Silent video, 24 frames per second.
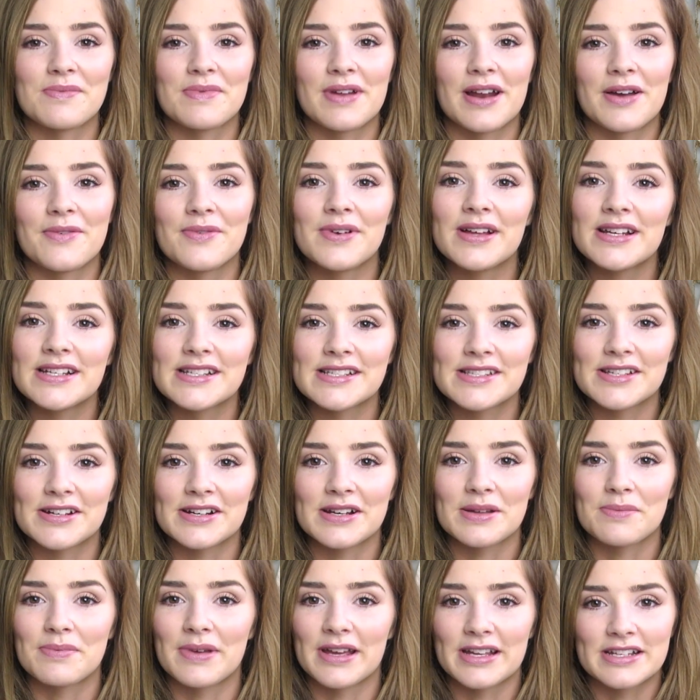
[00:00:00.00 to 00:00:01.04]
but I will
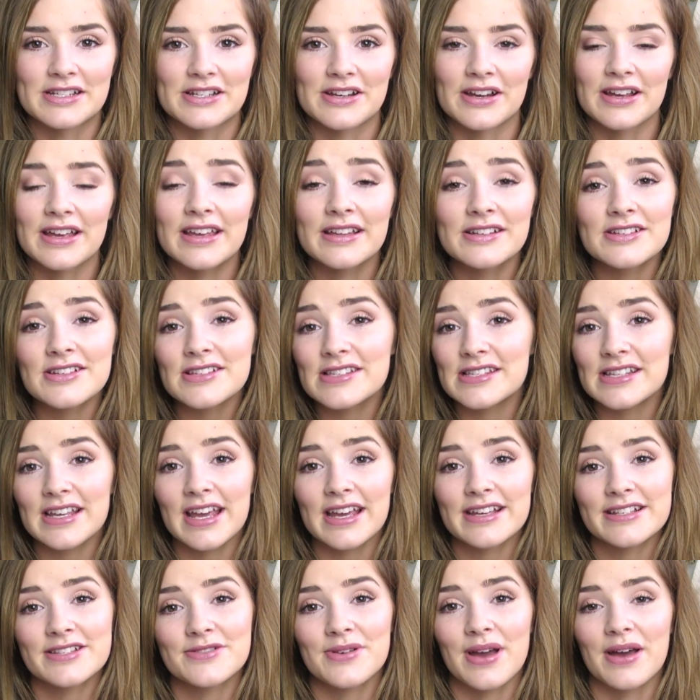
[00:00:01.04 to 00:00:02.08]
insert a picture just in
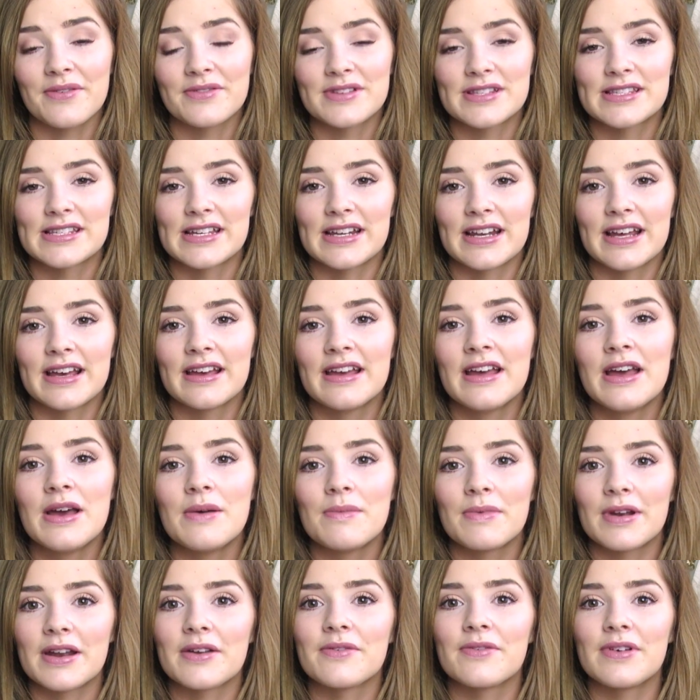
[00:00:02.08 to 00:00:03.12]
case you haven't seen it,
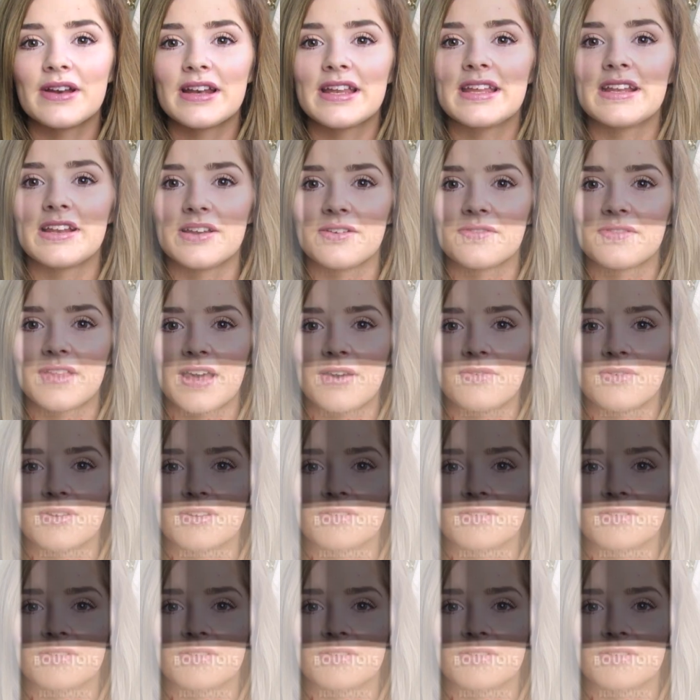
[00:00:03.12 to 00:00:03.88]
but I really love that